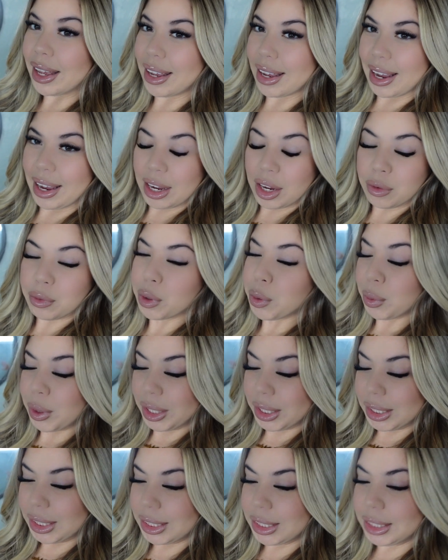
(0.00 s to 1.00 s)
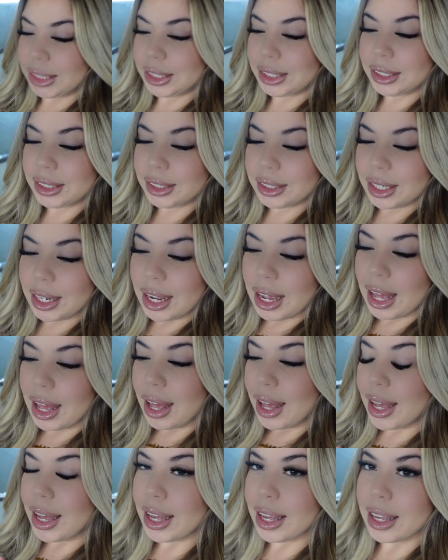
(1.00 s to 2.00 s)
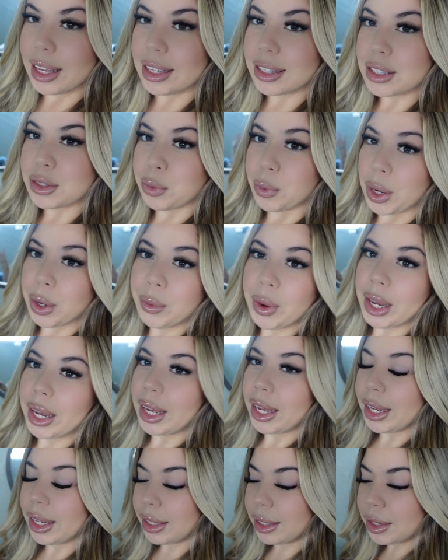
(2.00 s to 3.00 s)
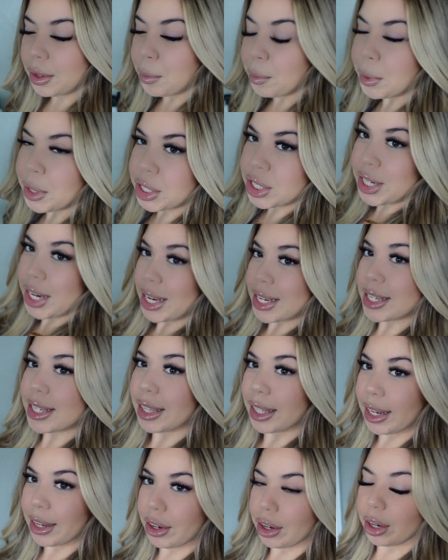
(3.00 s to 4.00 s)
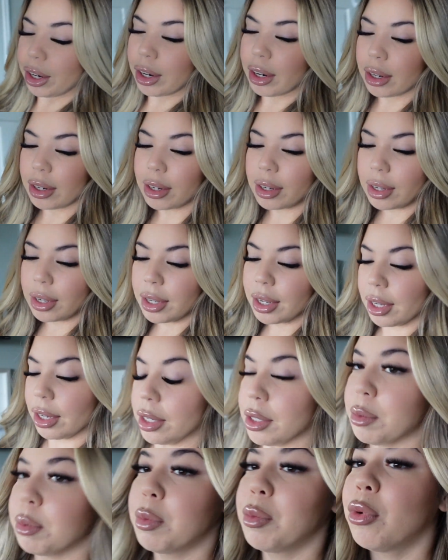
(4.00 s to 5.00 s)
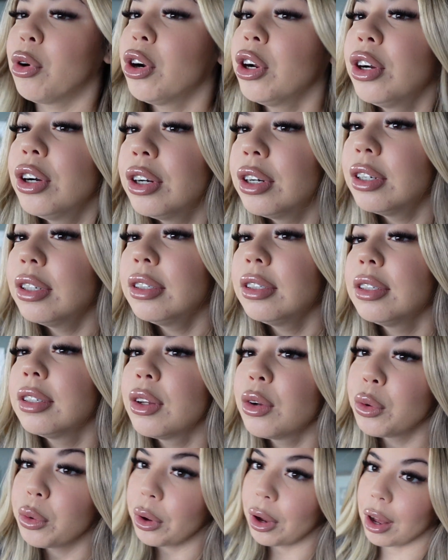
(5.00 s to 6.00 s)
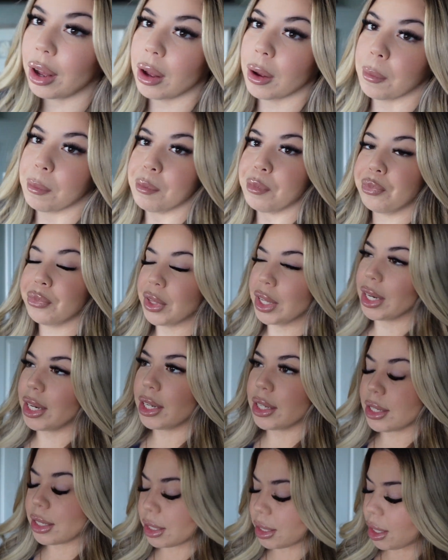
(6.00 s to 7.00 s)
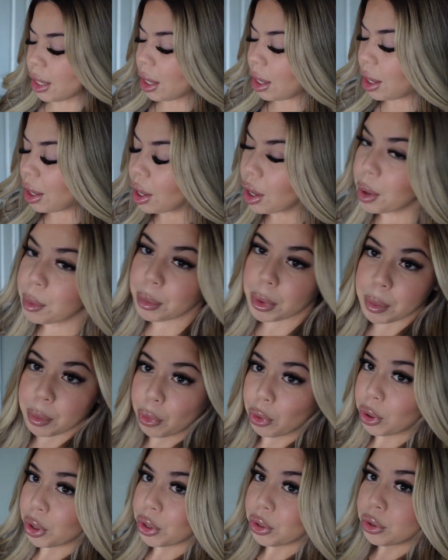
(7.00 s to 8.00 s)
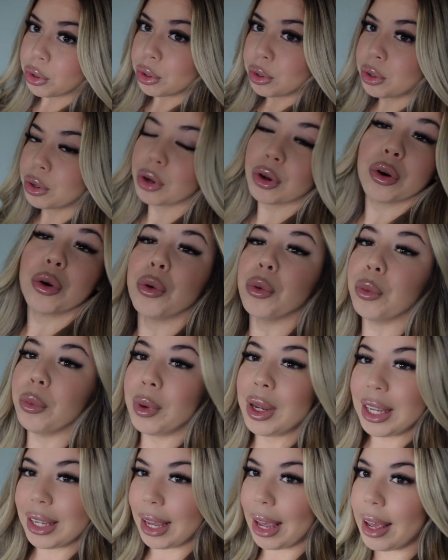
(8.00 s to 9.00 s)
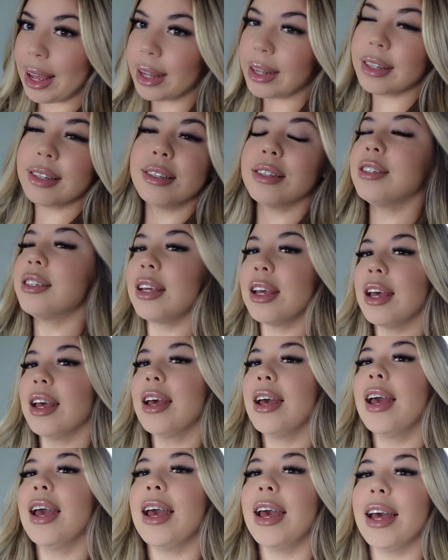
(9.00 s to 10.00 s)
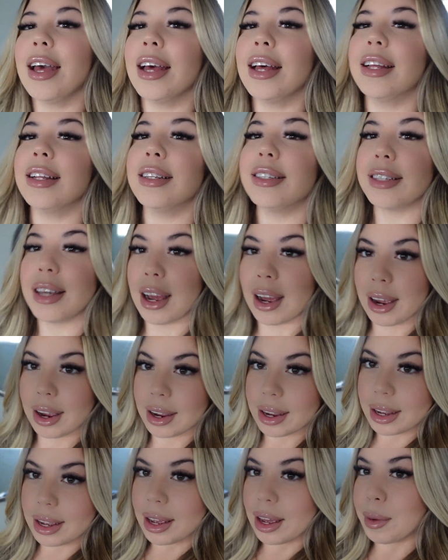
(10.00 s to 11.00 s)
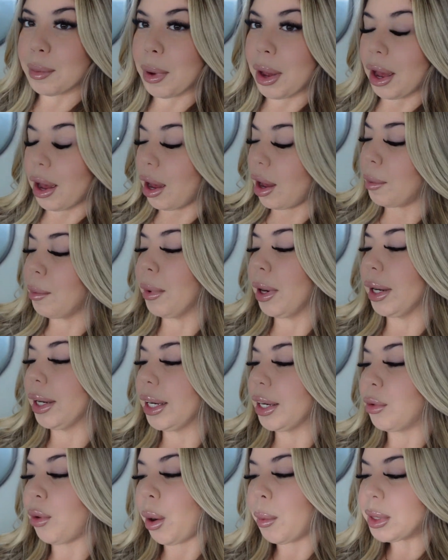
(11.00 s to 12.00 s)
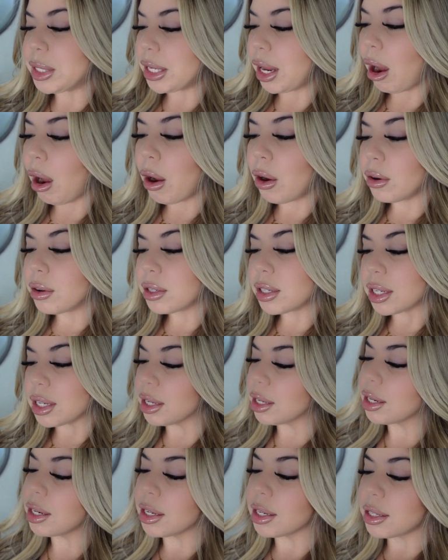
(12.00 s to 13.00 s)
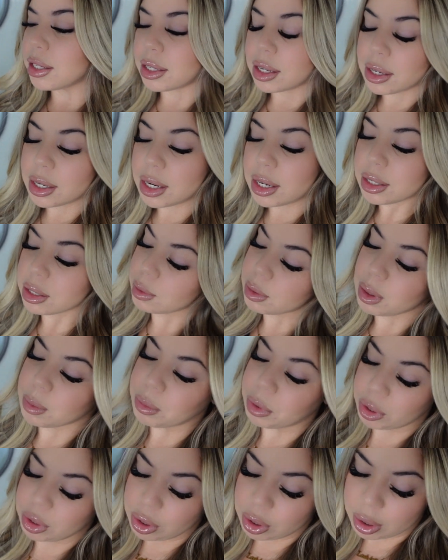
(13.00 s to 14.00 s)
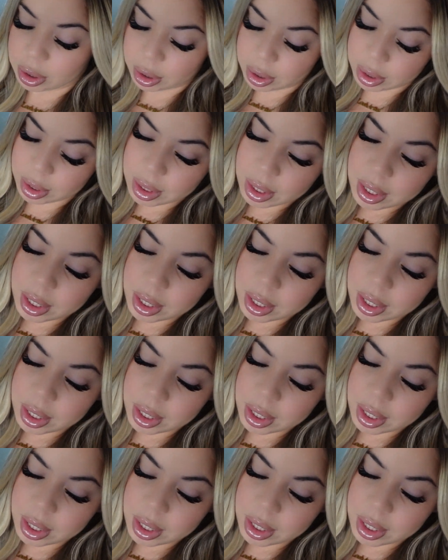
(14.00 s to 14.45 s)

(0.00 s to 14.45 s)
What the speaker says: Hey everyone, it's Wei Wei, much days later. It is Memorial, it is Memorial weekend, and I am at my grandma's house. It is Sunday, September 3rd.